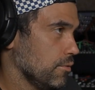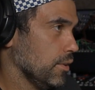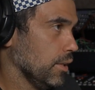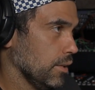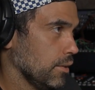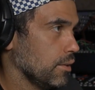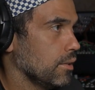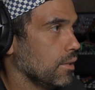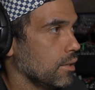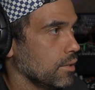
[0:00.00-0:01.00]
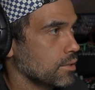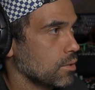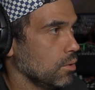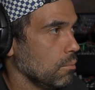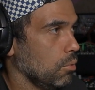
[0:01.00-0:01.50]
fun. It's
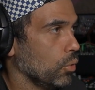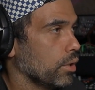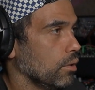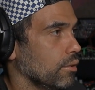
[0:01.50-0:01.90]
called the vocal